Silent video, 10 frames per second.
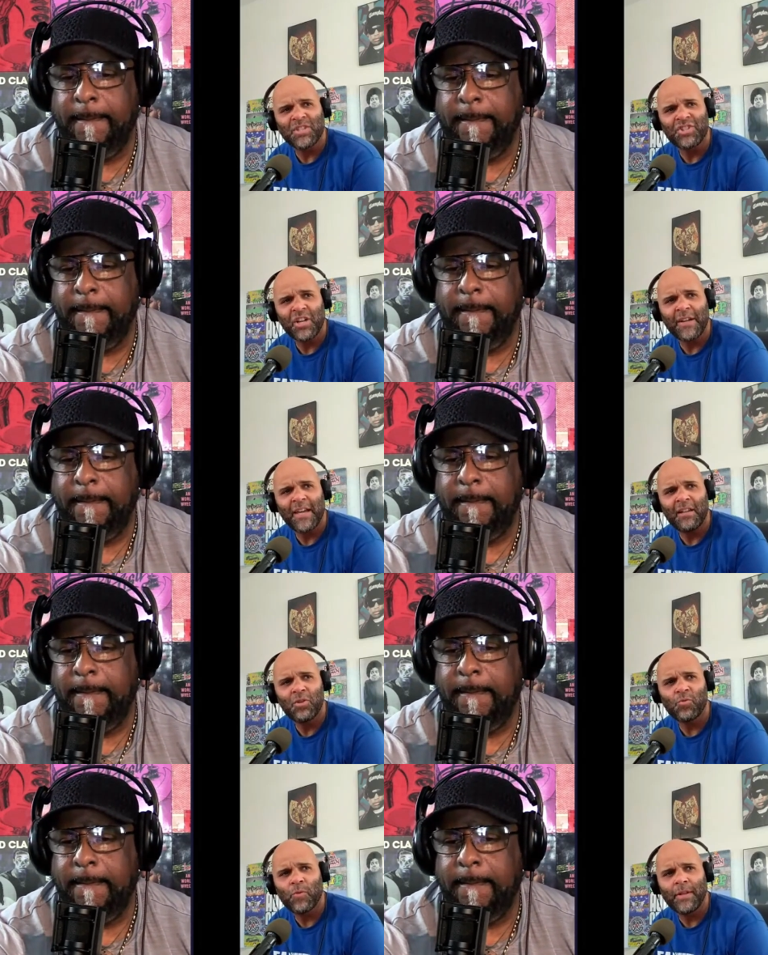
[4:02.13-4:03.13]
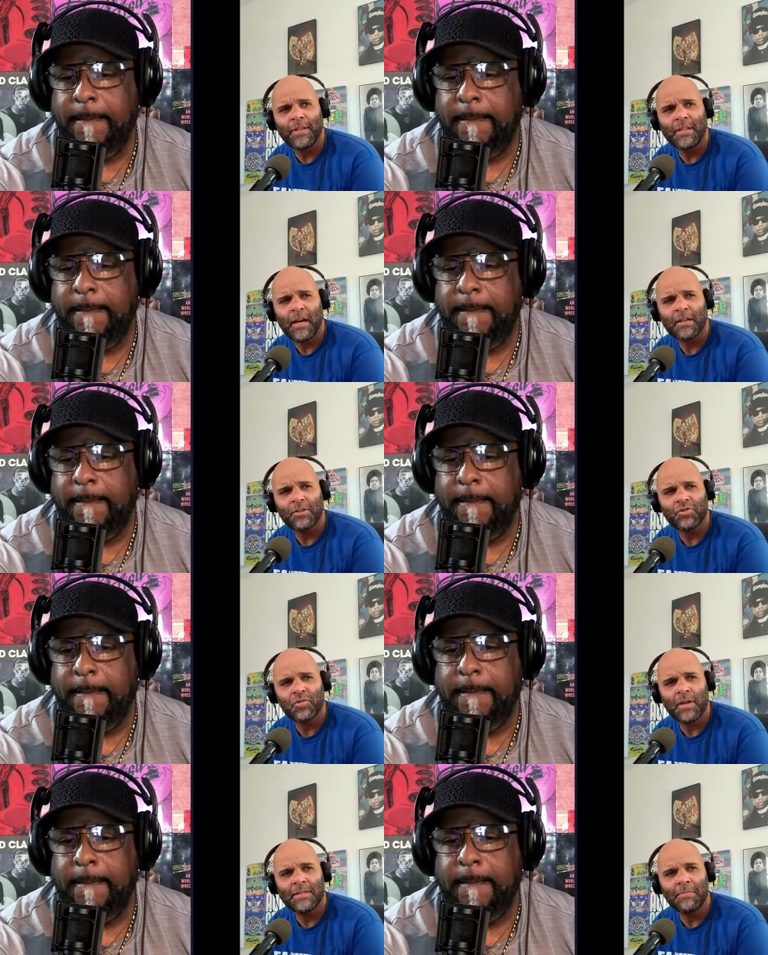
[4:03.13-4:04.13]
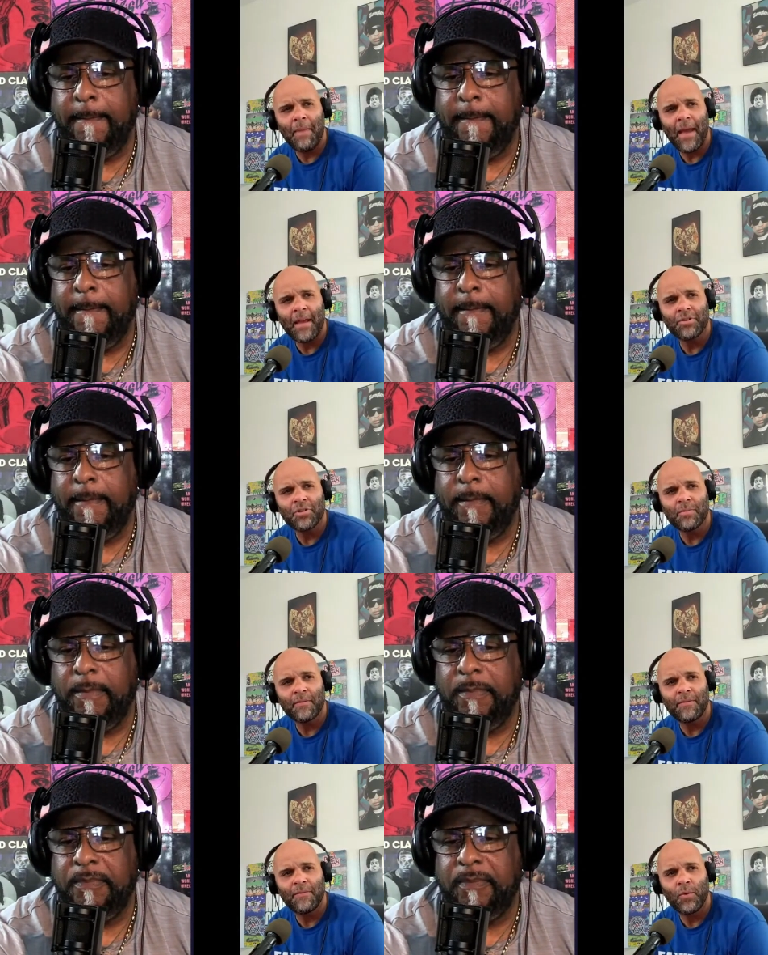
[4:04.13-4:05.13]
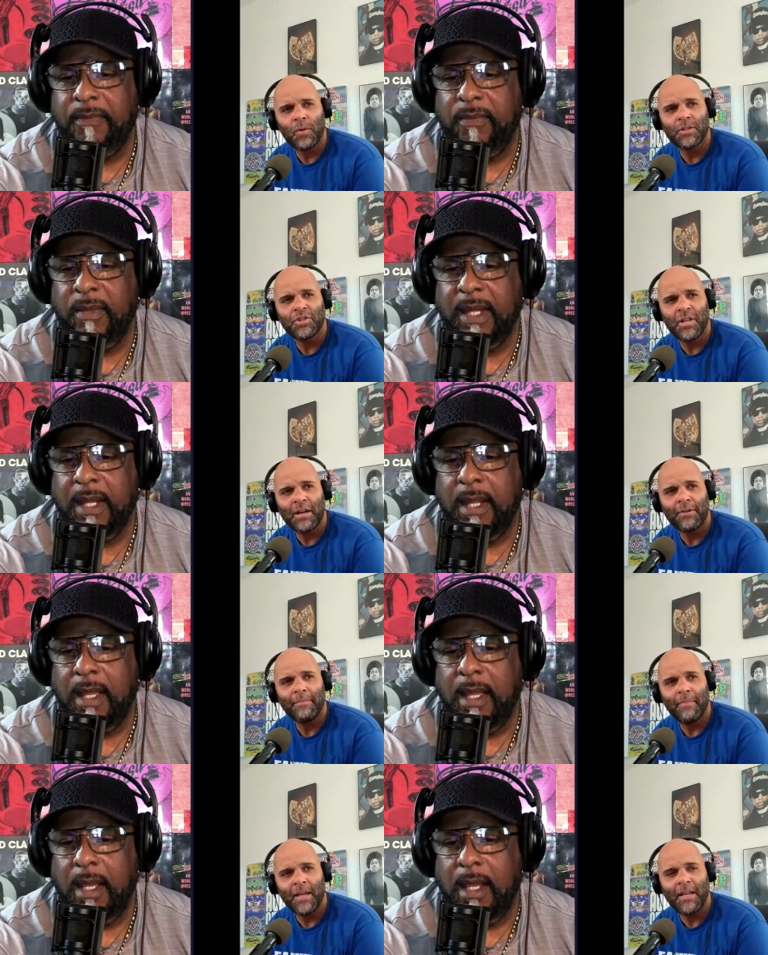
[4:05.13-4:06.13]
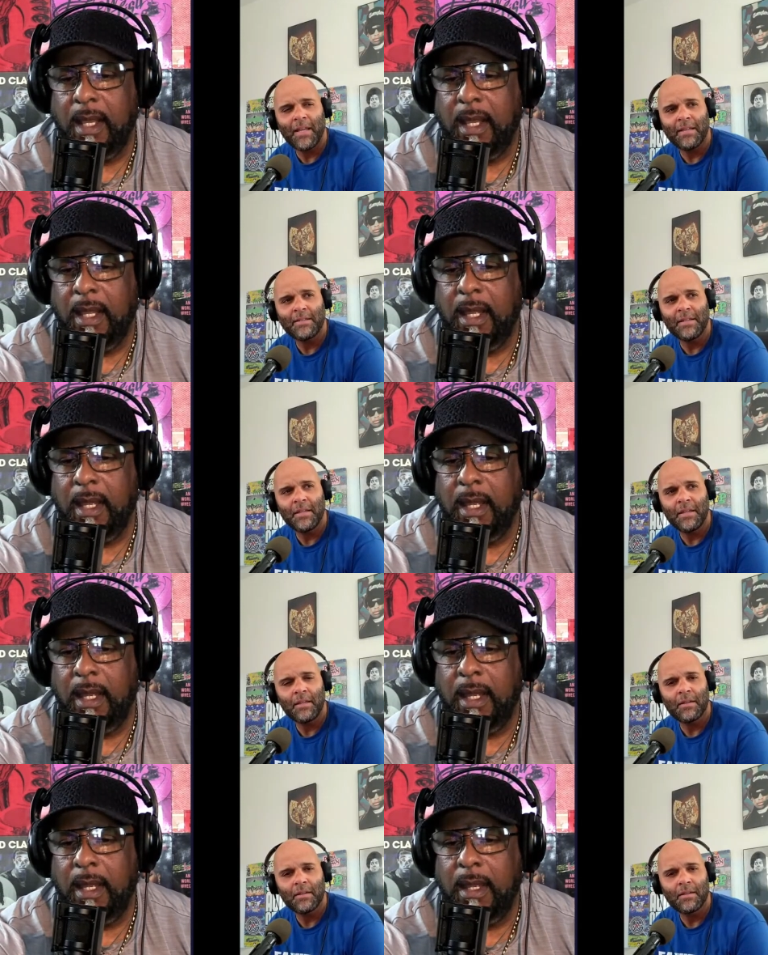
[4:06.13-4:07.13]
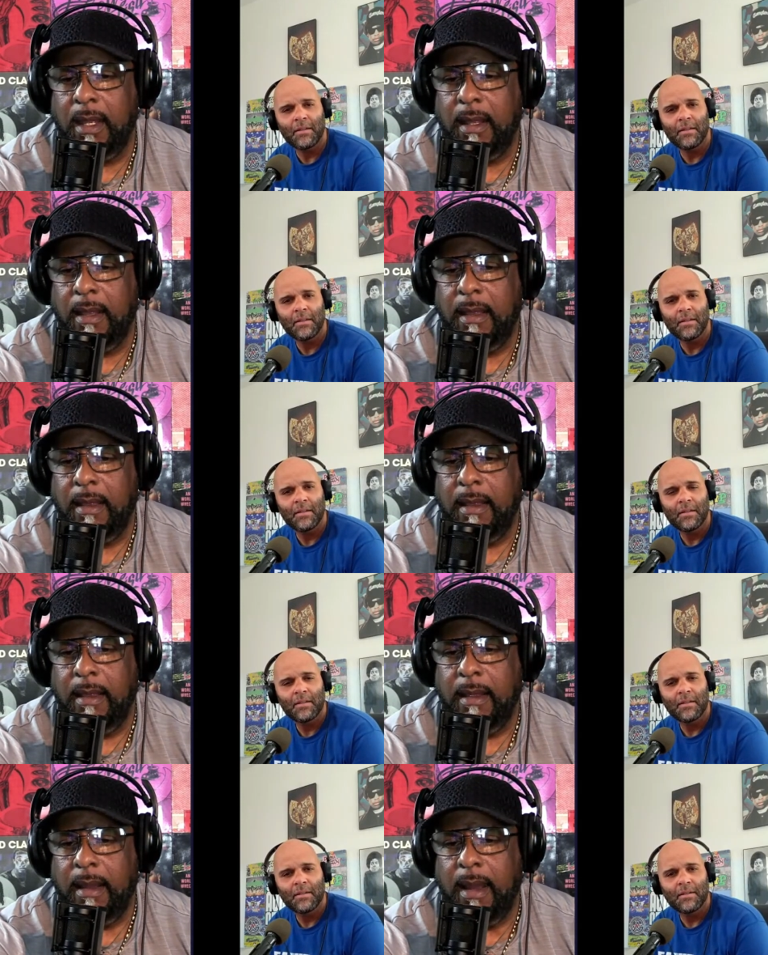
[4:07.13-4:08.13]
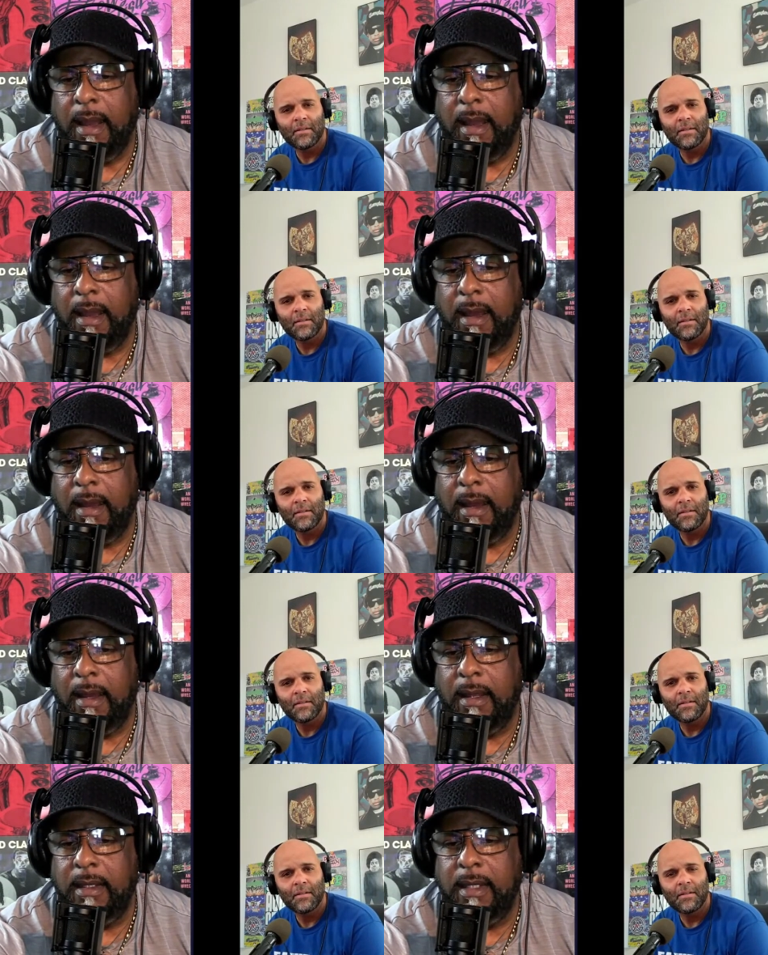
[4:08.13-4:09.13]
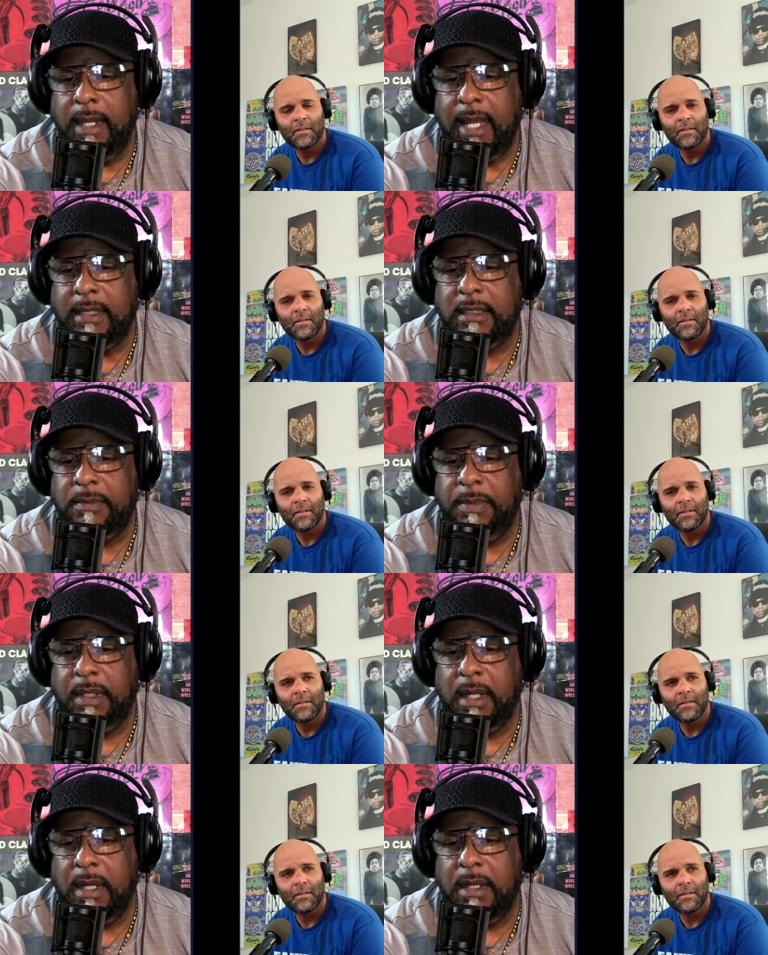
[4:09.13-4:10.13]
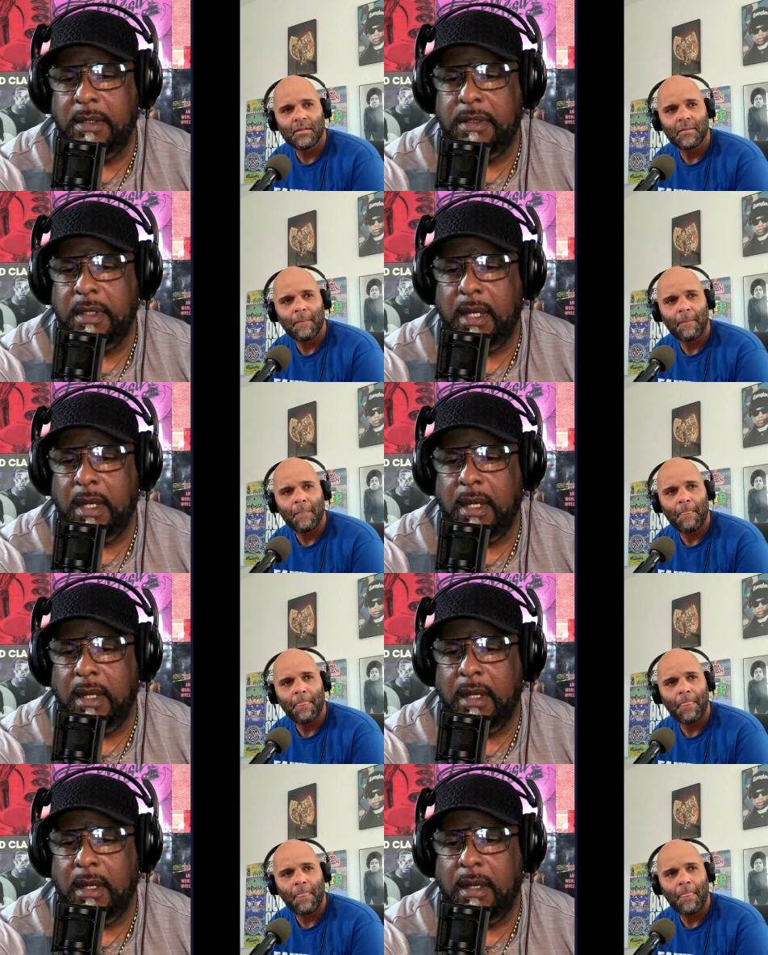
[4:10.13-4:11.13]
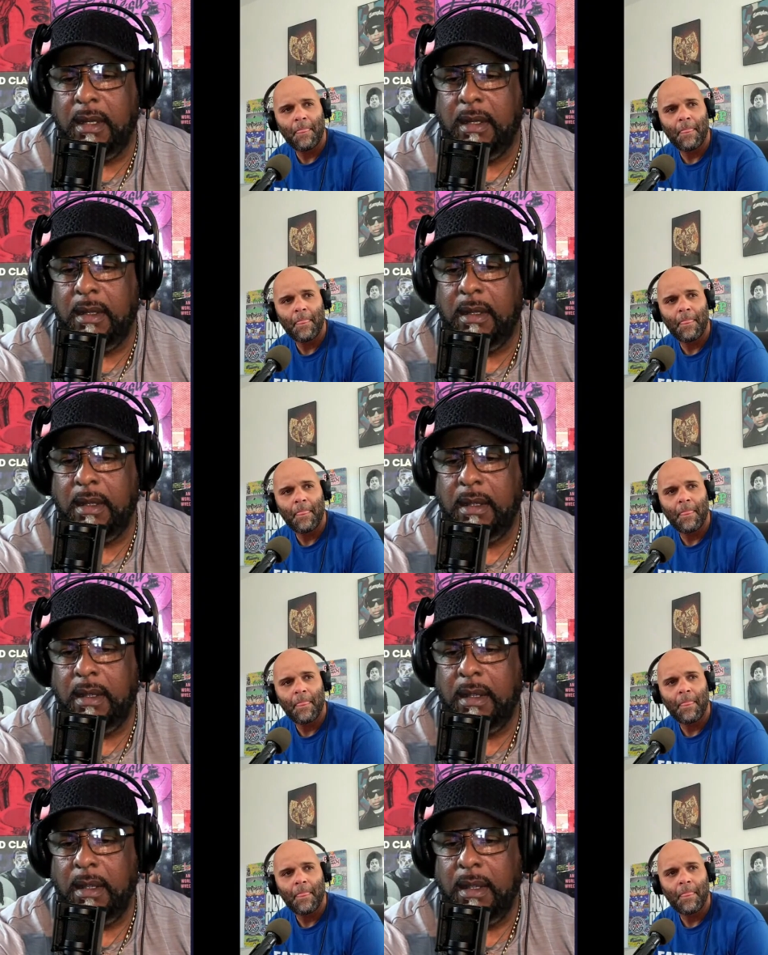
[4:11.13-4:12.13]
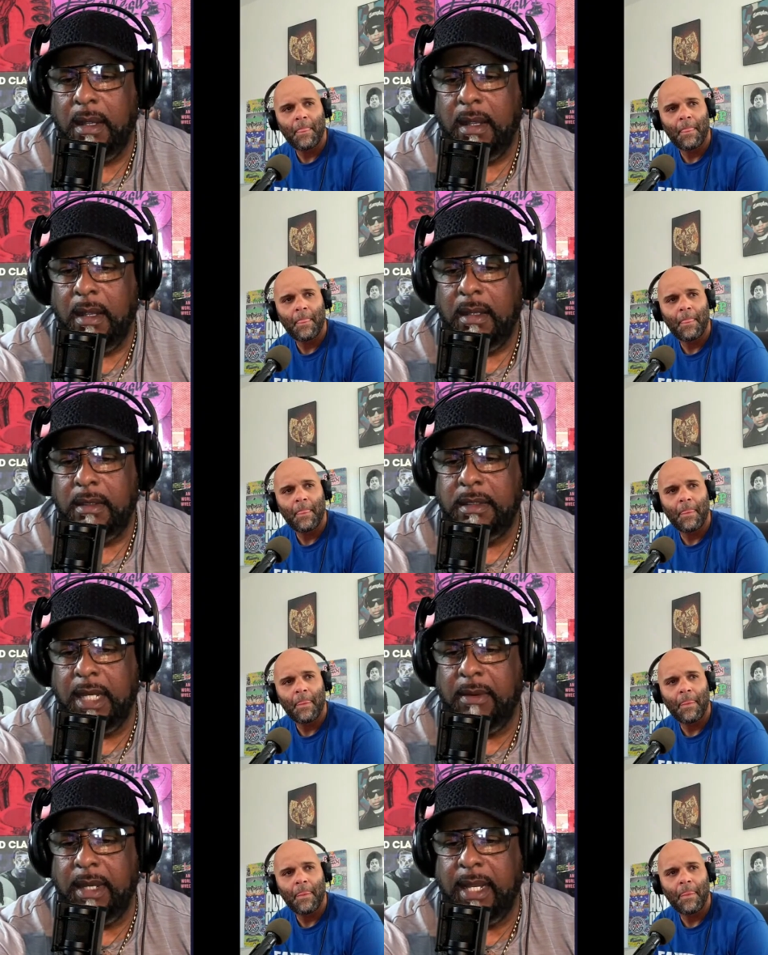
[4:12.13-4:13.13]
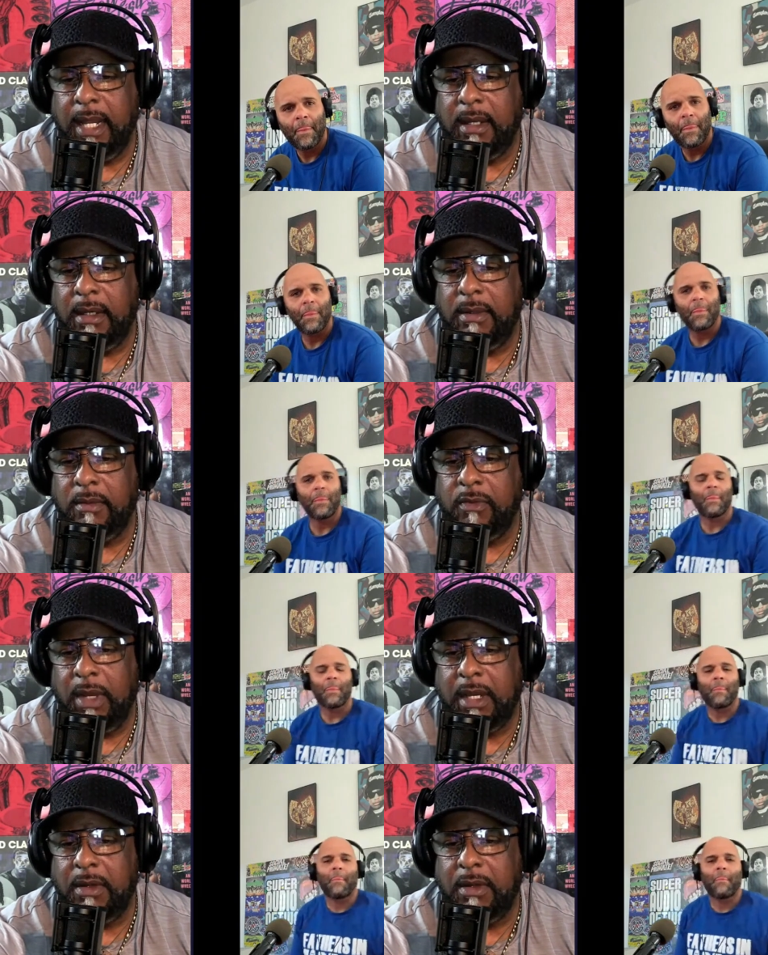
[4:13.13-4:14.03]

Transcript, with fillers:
Speaker 1: says, was Jerry Heller really Dr. Dre's manager before Jerry met Eazy E?
Speaker 2: Uh, yes, because uh, Jerry Heller was Wreckin'